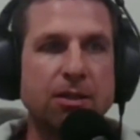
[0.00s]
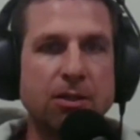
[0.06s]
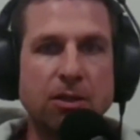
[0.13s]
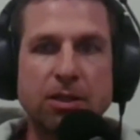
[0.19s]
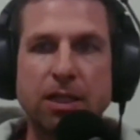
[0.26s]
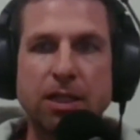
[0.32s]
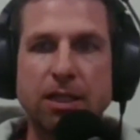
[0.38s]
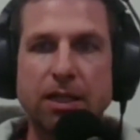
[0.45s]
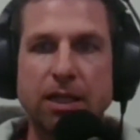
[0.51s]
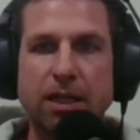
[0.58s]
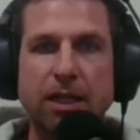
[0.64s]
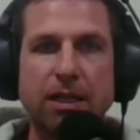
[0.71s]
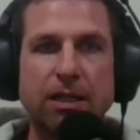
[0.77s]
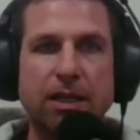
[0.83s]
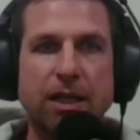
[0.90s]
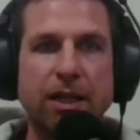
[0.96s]
looking
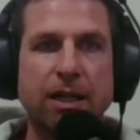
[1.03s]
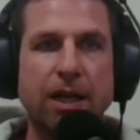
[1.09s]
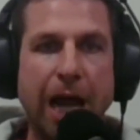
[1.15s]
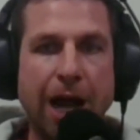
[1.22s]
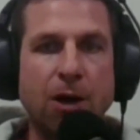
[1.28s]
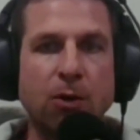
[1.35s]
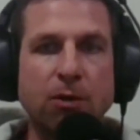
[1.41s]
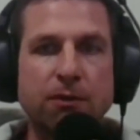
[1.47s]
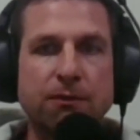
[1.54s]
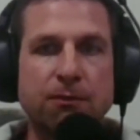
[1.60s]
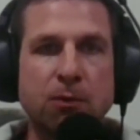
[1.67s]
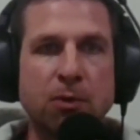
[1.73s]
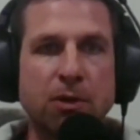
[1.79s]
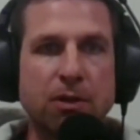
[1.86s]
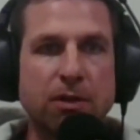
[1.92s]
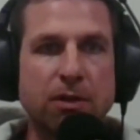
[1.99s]
out
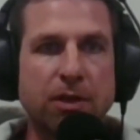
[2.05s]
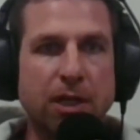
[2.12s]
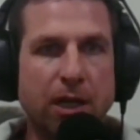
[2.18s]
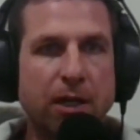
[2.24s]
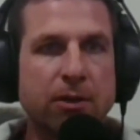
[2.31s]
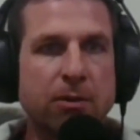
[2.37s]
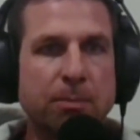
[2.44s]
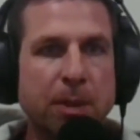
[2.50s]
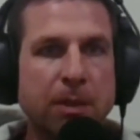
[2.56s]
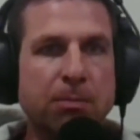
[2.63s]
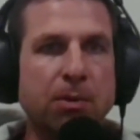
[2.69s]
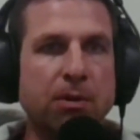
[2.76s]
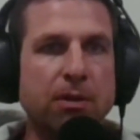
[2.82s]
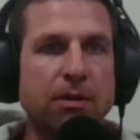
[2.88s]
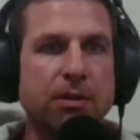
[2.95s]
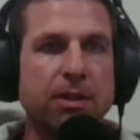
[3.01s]
for the other
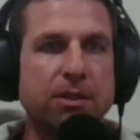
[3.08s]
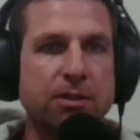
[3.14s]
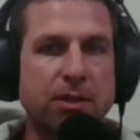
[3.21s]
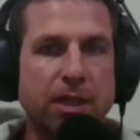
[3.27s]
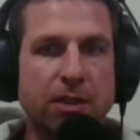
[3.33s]
people that you're